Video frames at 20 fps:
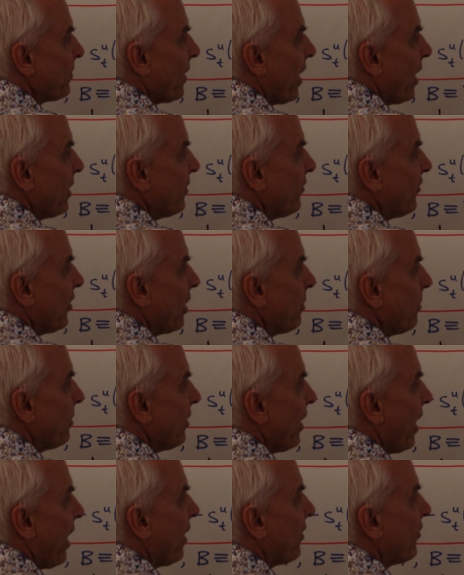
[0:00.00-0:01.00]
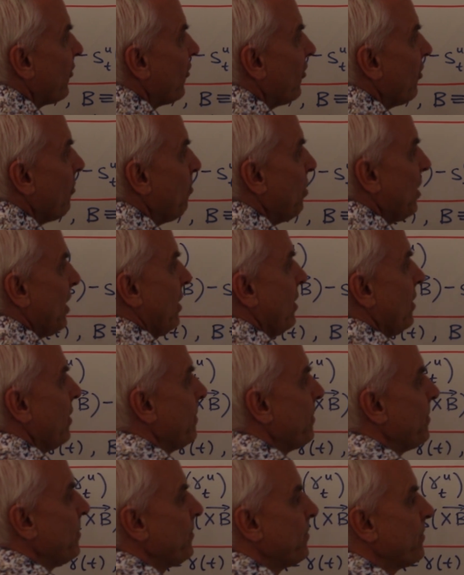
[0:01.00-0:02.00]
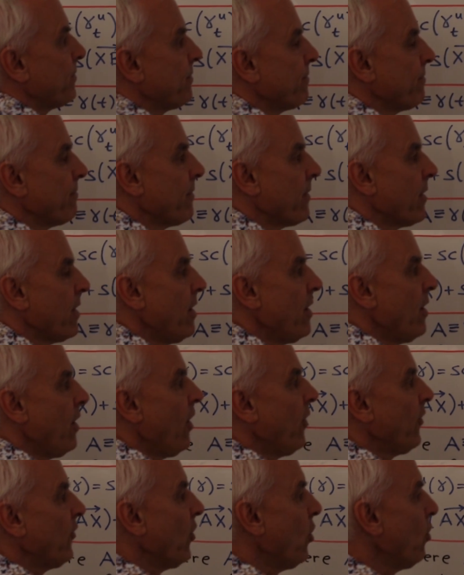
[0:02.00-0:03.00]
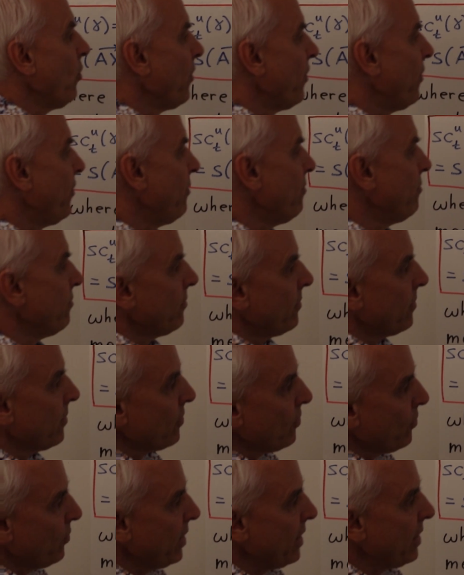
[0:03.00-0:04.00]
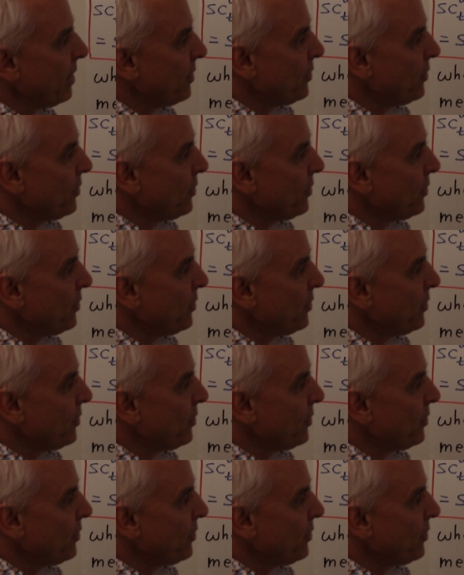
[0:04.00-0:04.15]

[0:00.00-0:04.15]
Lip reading: and the segment XB. So we